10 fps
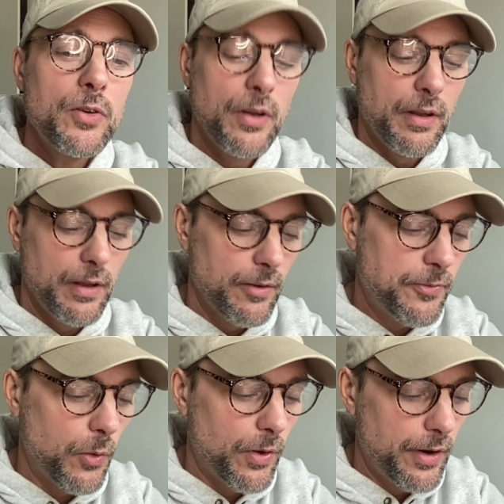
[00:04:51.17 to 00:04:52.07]

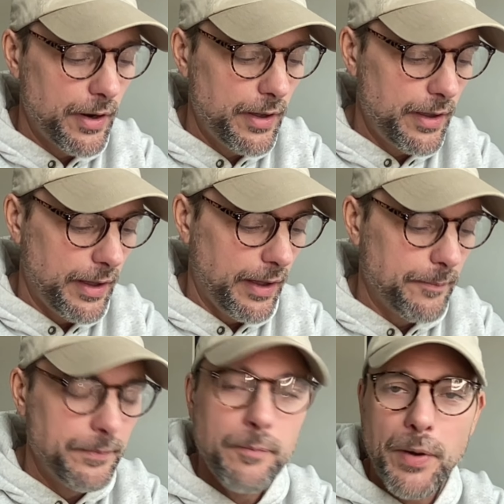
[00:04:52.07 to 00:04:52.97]
4
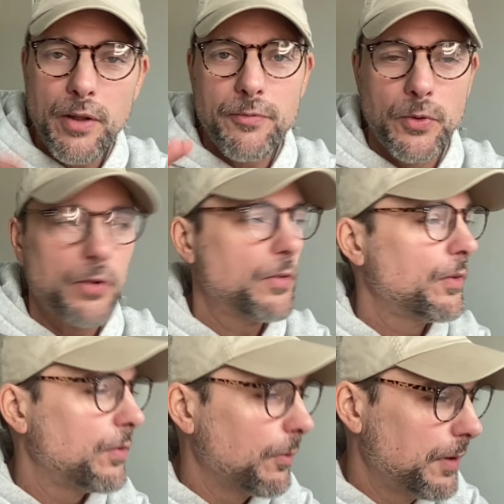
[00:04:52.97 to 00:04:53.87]
product photos,
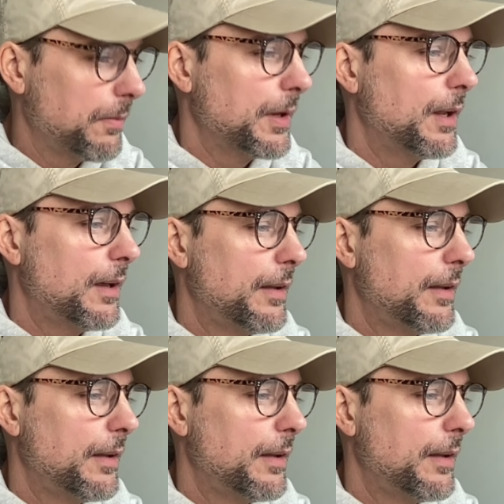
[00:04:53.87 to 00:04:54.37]
so we will